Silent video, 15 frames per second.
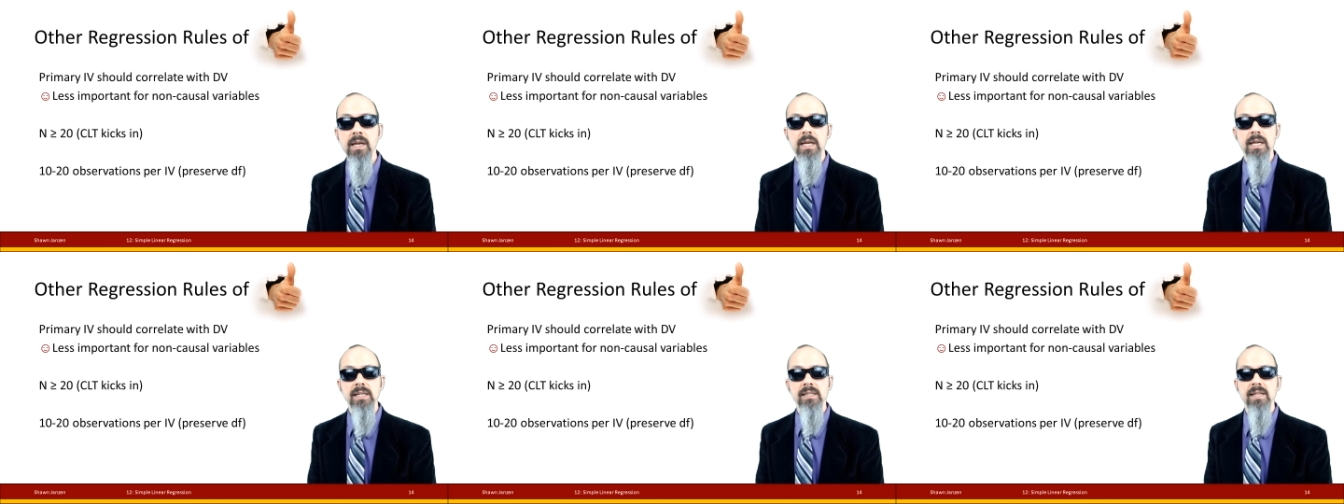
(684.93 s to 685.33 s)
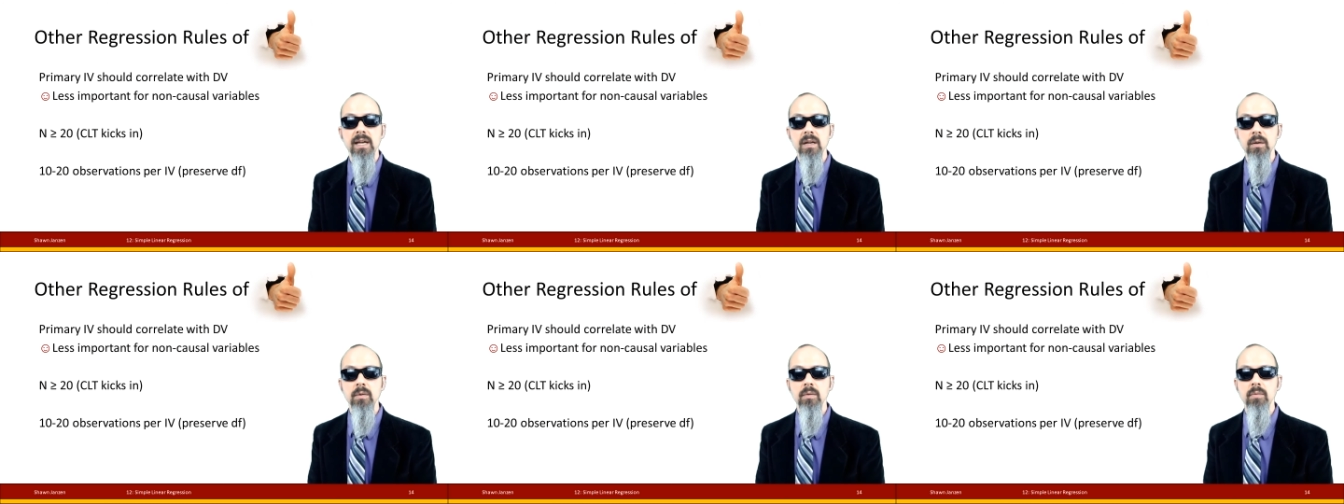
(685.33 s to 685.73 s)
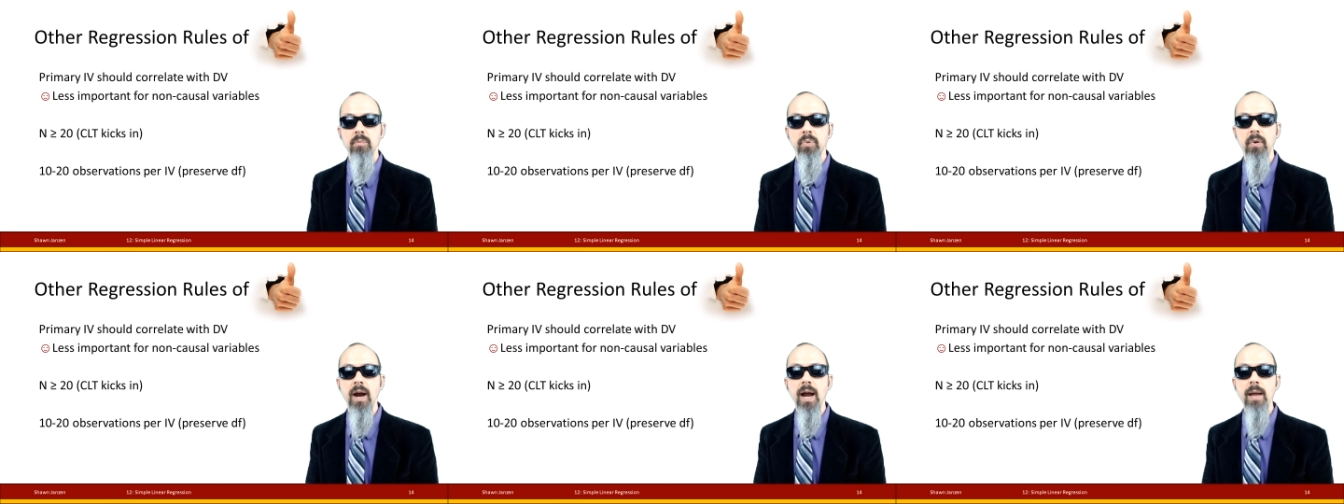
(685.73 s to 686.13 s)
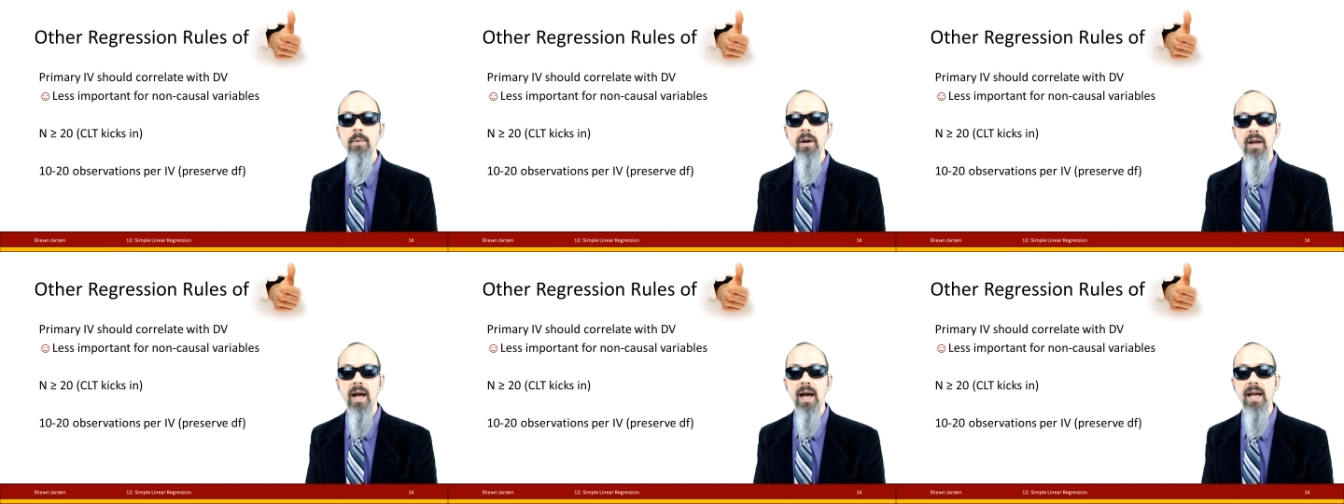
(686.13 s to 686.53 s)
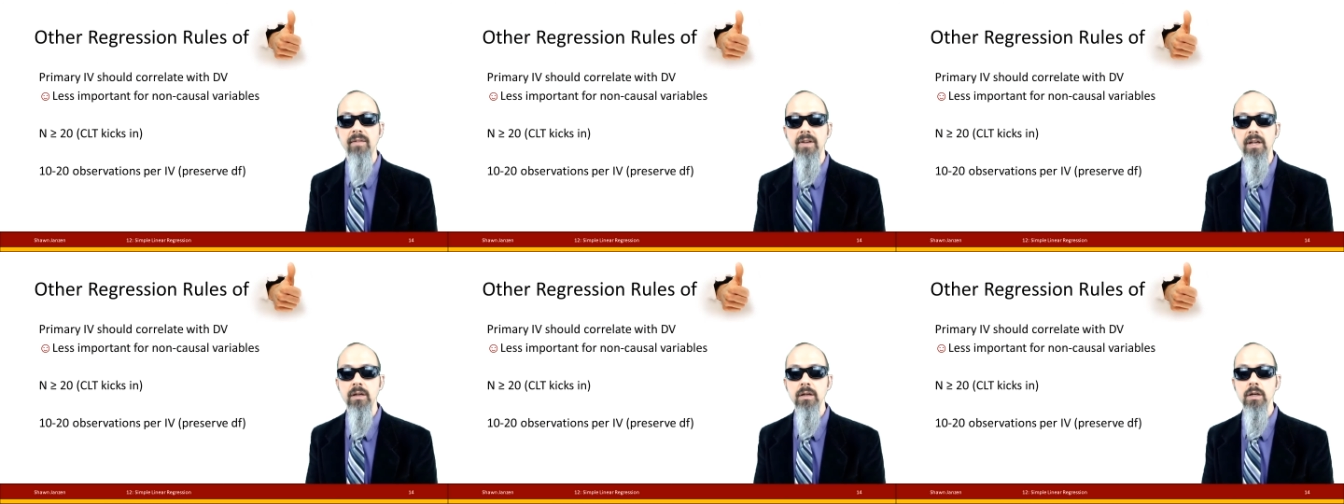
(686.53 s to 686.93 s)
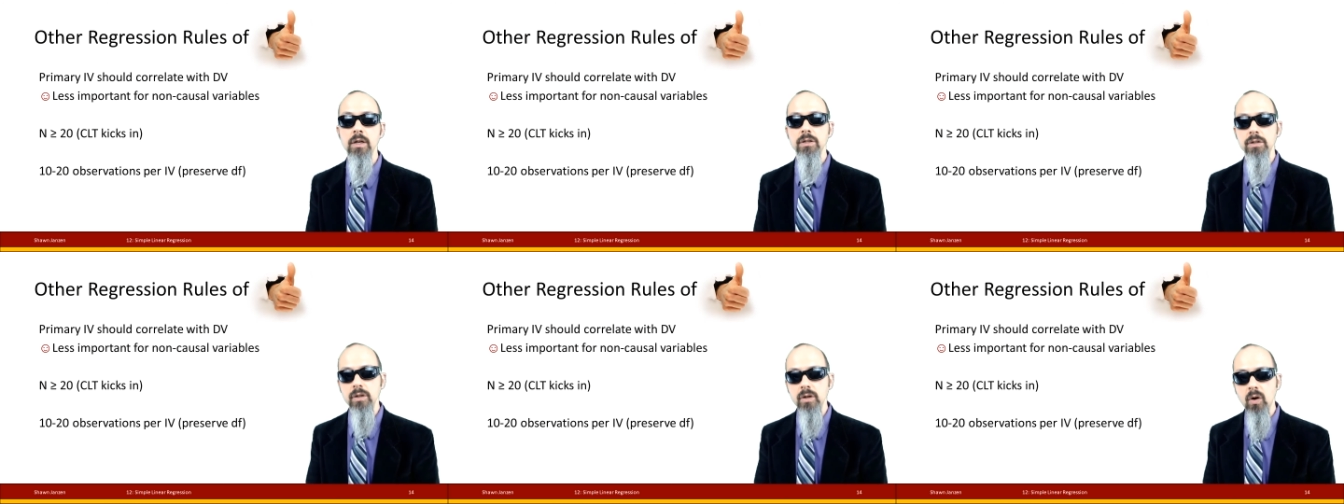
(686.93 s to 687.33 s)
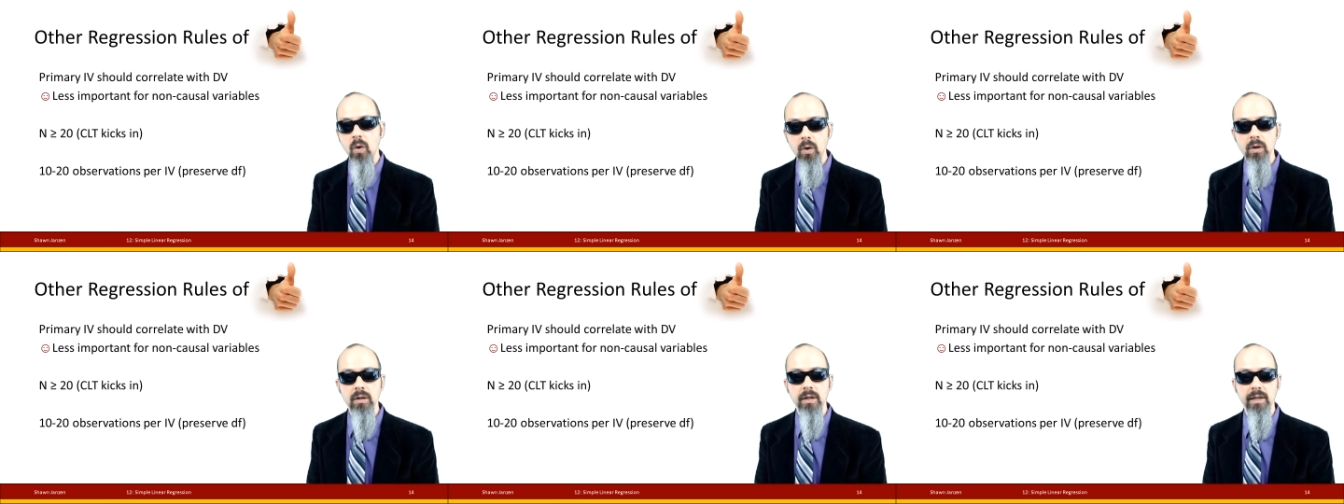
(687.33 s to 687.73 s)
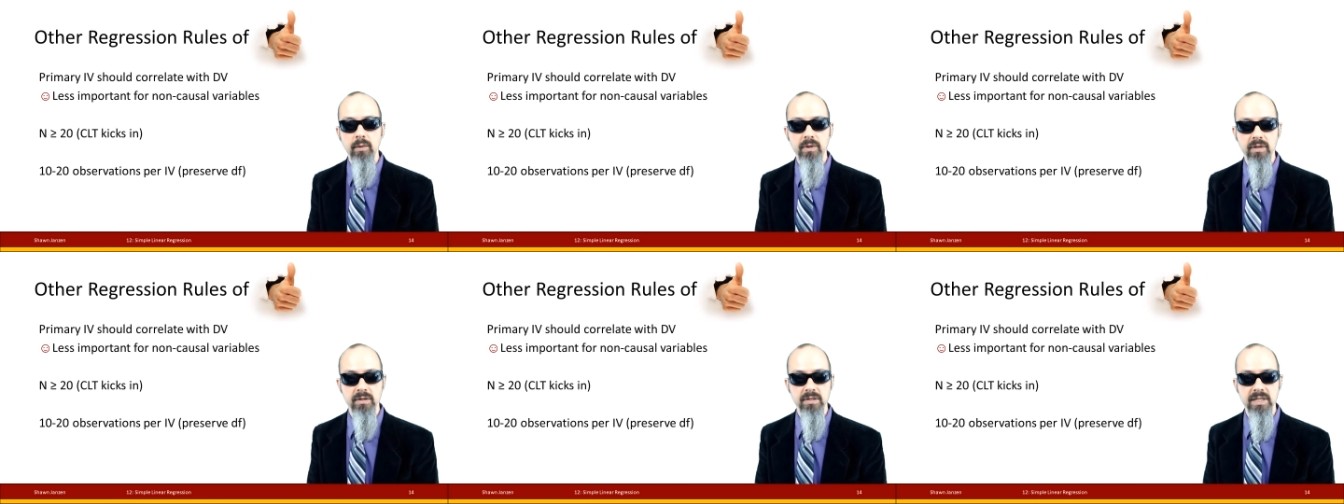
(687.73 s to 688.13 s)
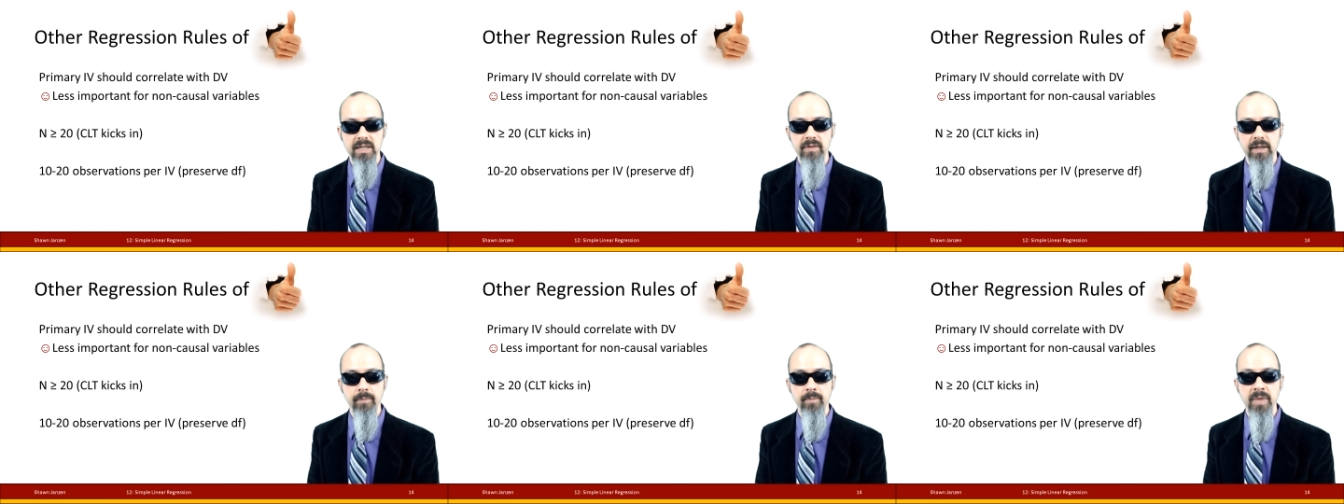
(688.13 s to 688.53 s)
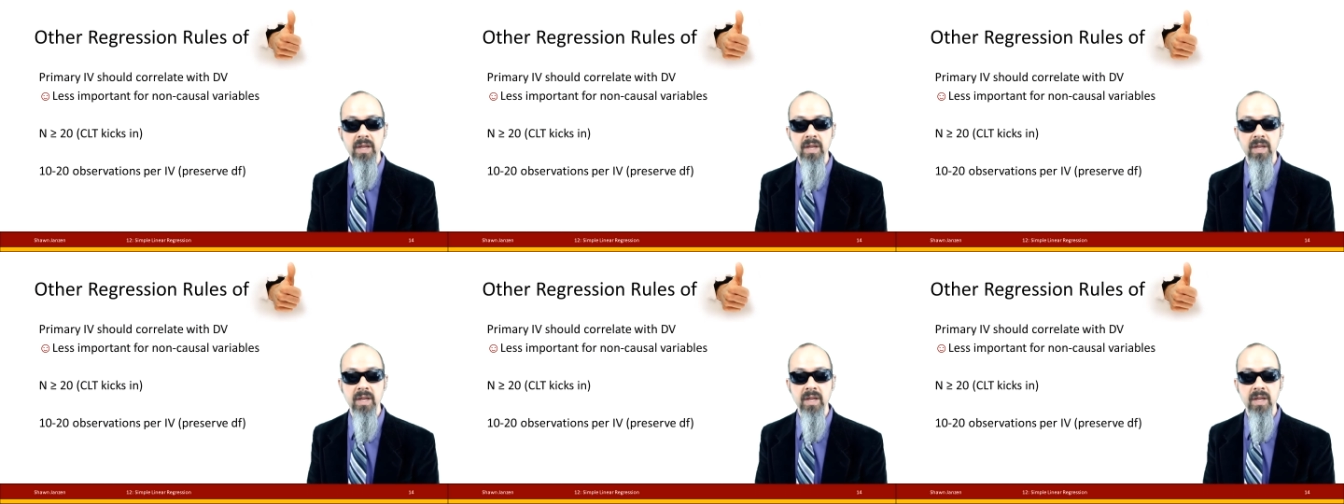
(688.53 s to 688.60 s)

is that your primary IV should correlate with your DV.